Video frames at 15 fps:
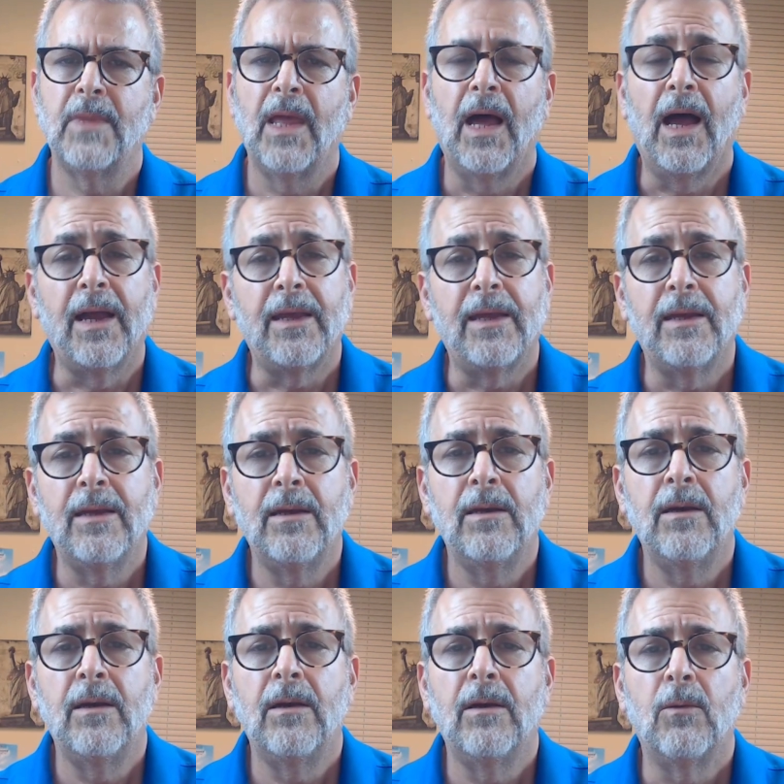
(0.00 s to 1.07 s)
Hi,
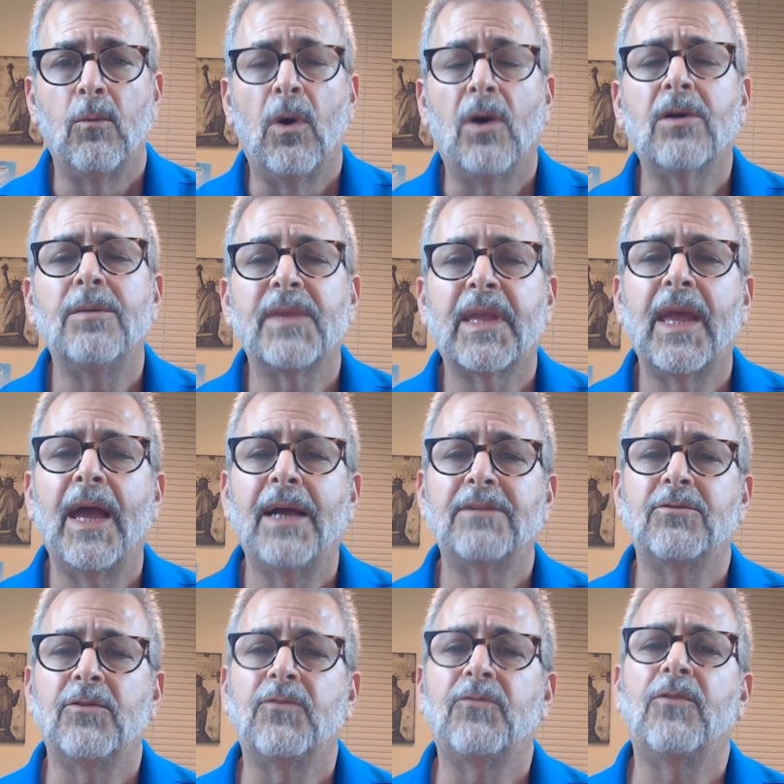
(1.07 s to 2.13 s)
welcome to
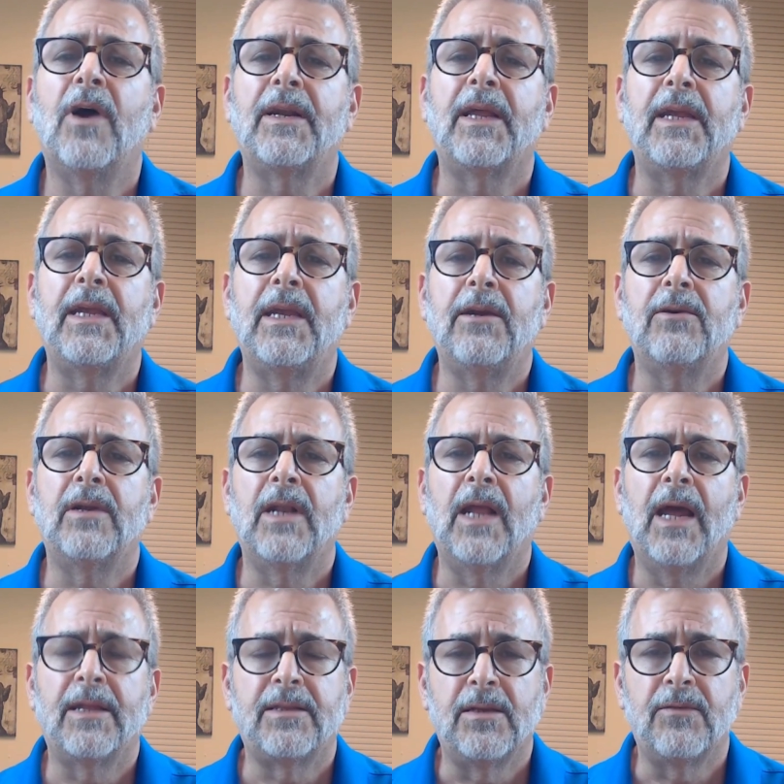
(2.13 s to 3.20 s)
Casual Friday here
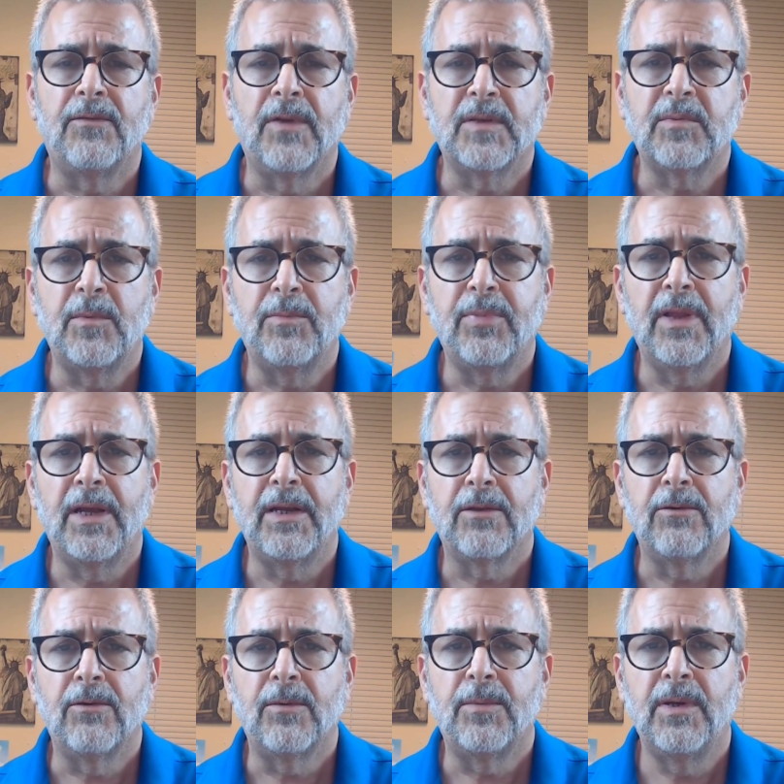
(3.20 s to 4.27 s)
at the Investment Planning
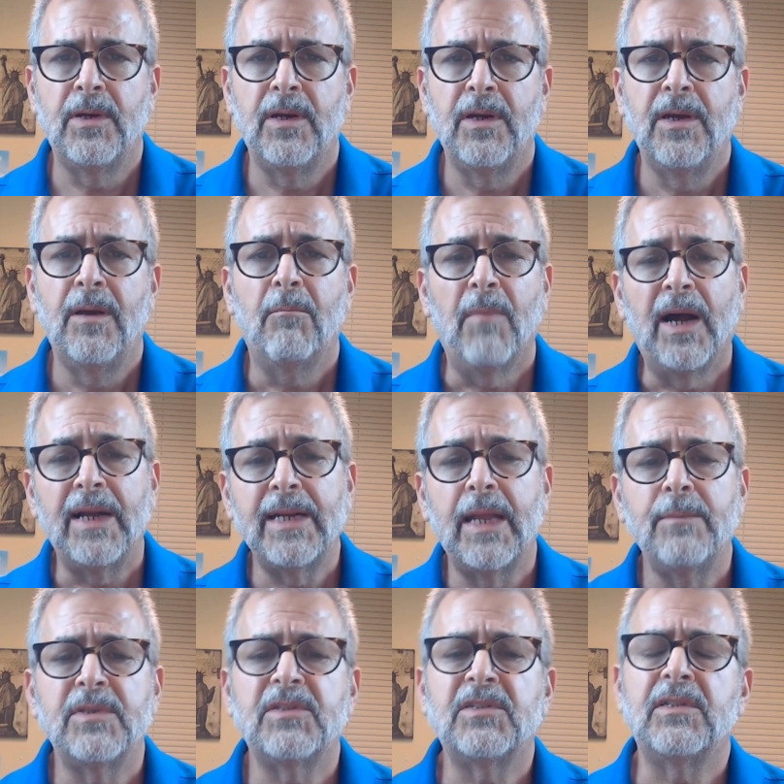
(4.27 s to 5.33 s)
Group. My name
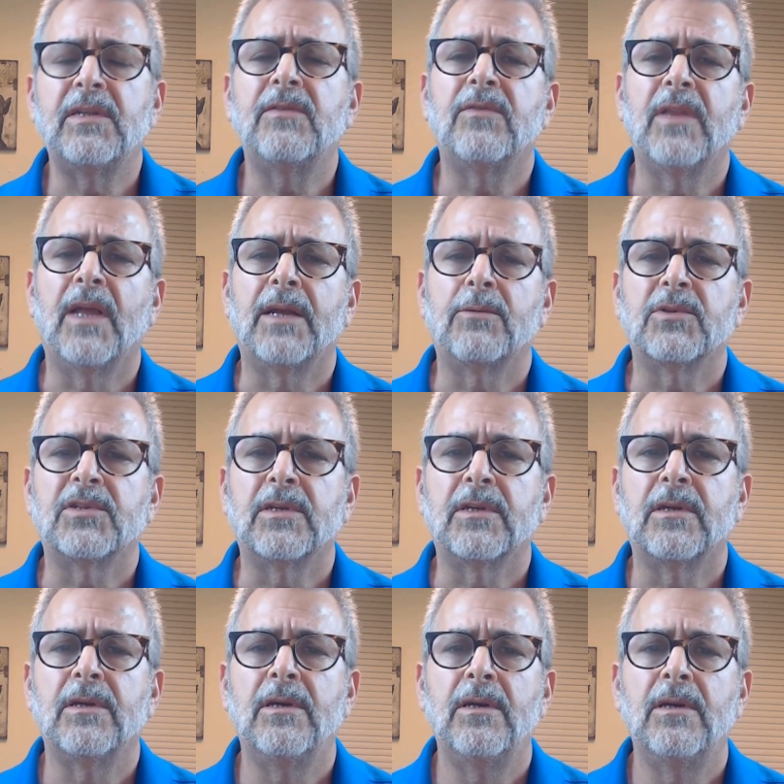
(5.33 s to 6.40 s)
is Steve Landwasik.
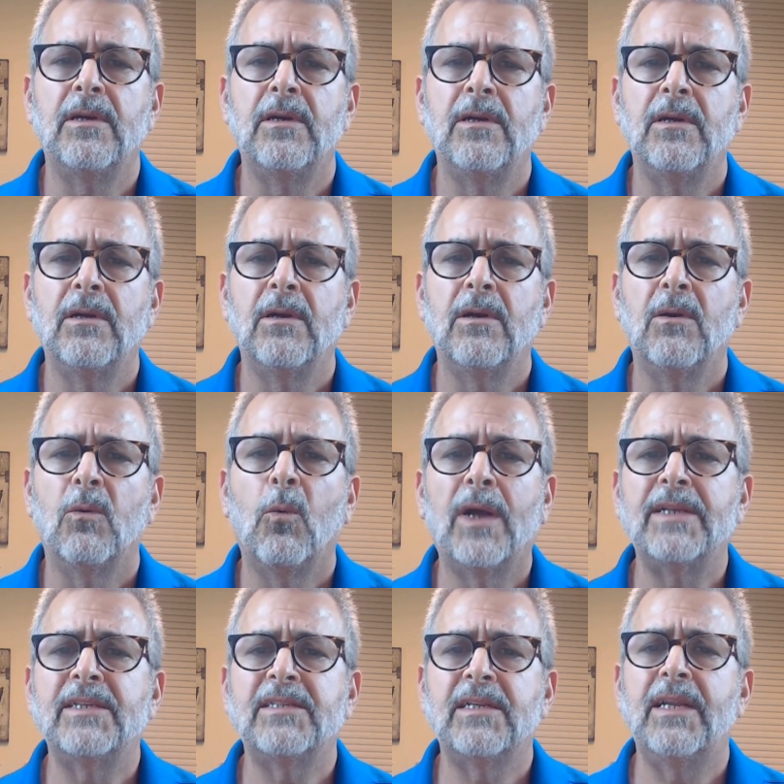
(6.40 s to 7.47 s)
What
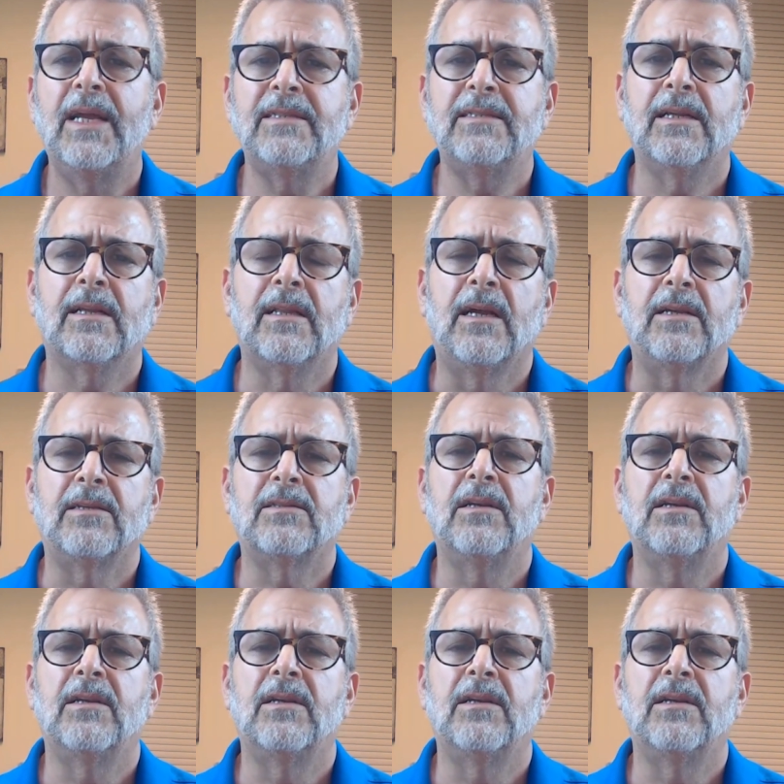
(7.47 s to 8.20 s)
is an asset class?